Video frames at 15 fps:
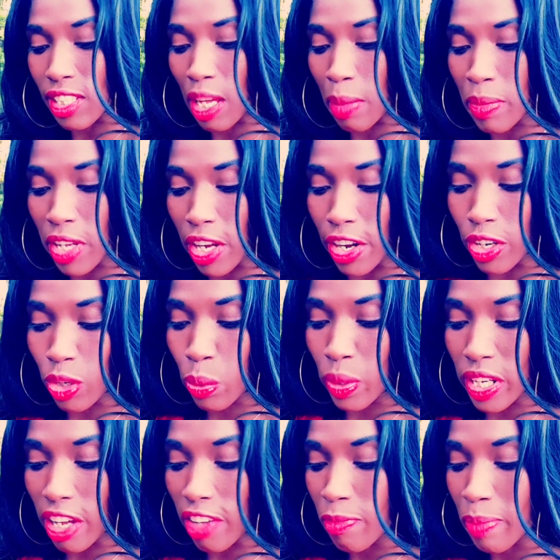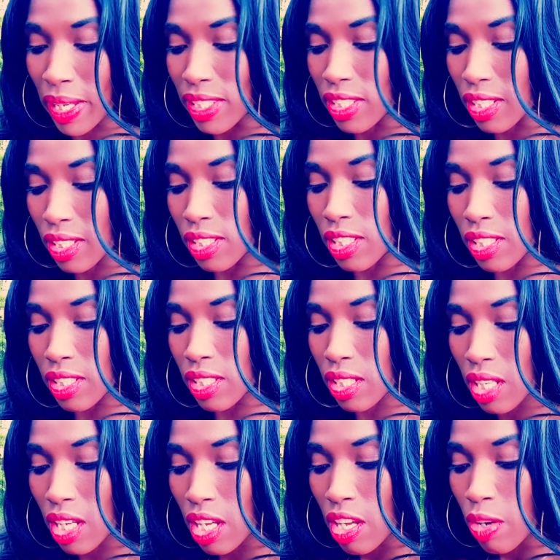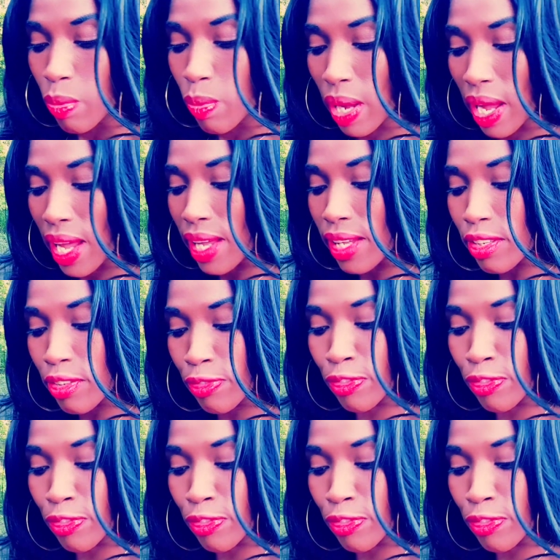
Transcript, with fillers: I'm hearing Queen of Pentacles, right?